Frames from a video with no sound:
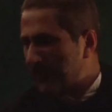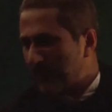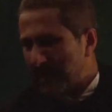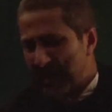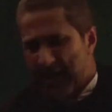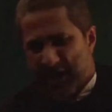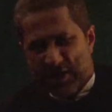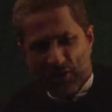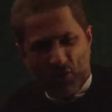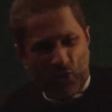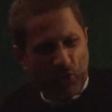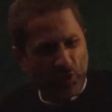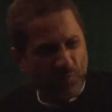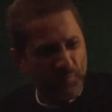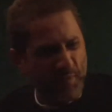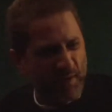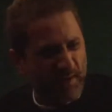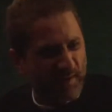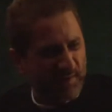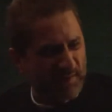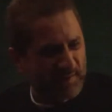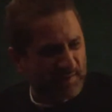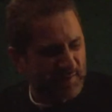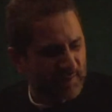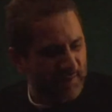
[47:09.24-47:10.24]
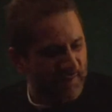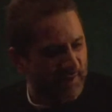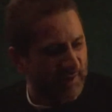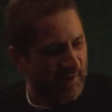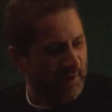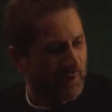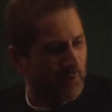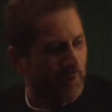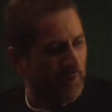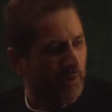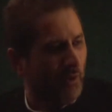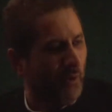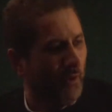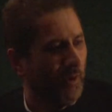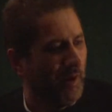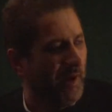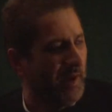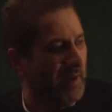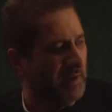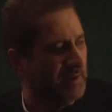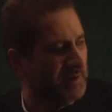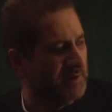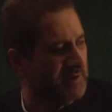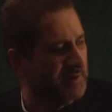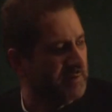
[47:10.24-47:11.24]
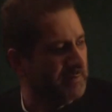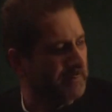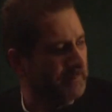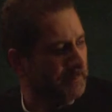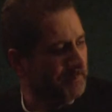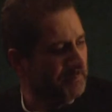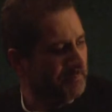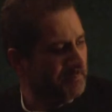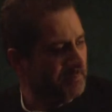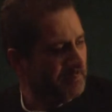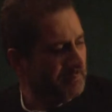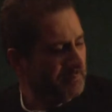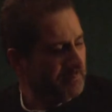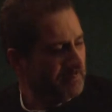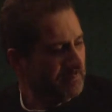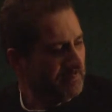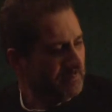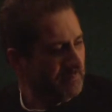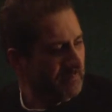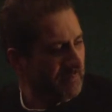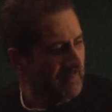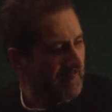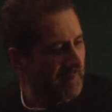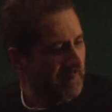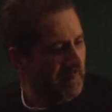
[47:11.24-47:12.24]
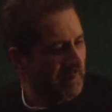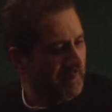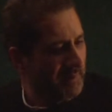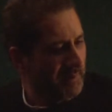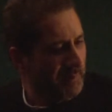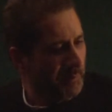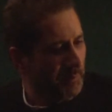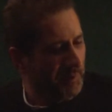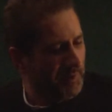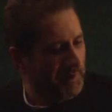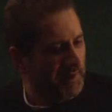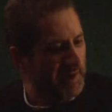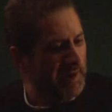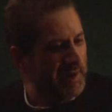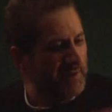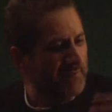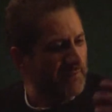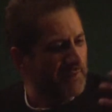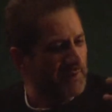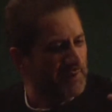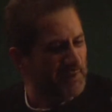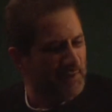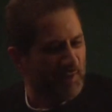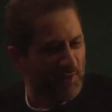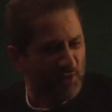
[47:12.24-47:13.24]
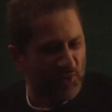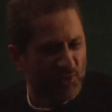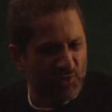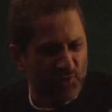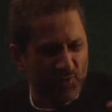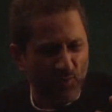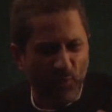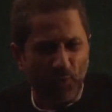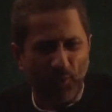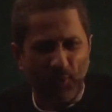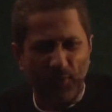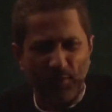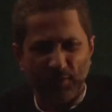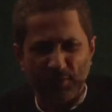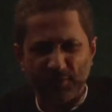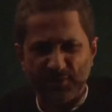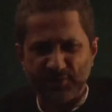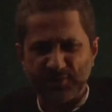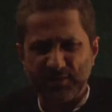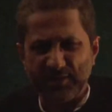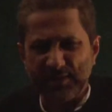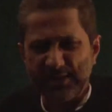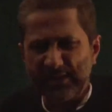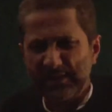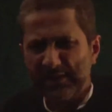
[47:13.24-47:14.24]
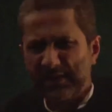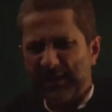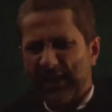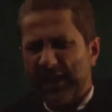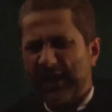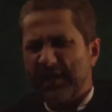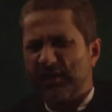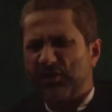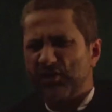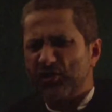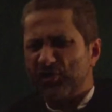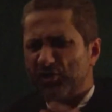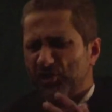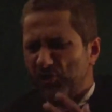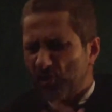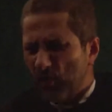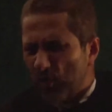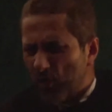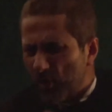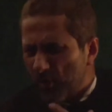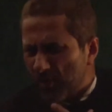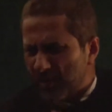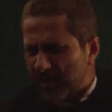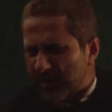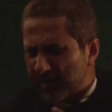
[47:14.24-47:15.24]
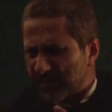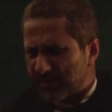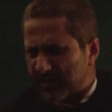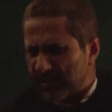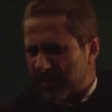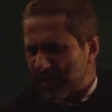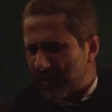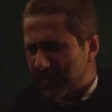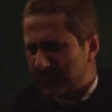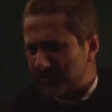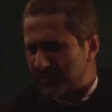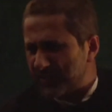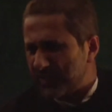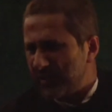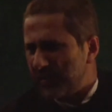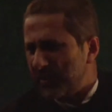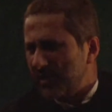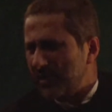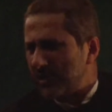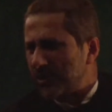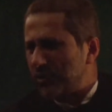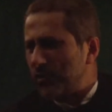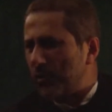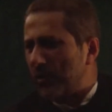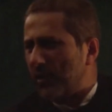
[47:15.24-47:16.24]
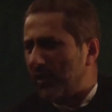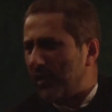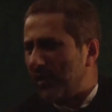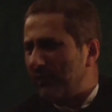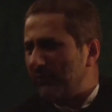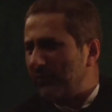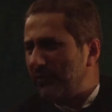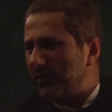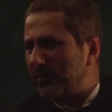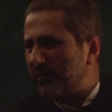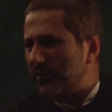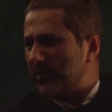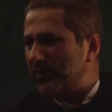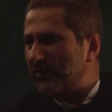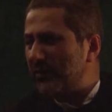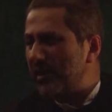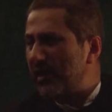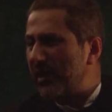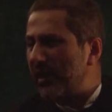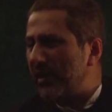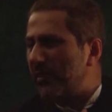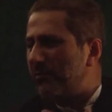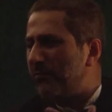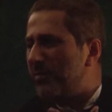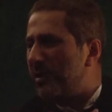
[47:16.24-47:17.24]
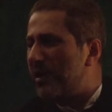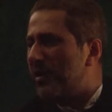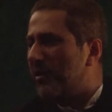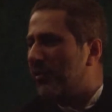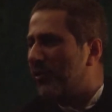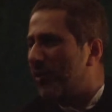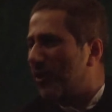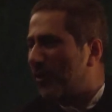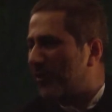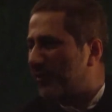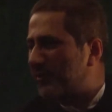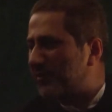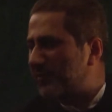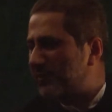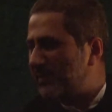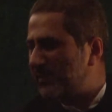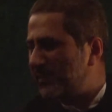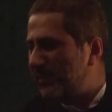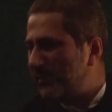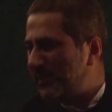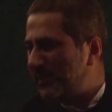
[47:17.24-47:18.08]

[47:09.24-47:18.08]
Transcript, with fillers: and not be concerned with all else. But even such souls endure at times to a level that they can bear not.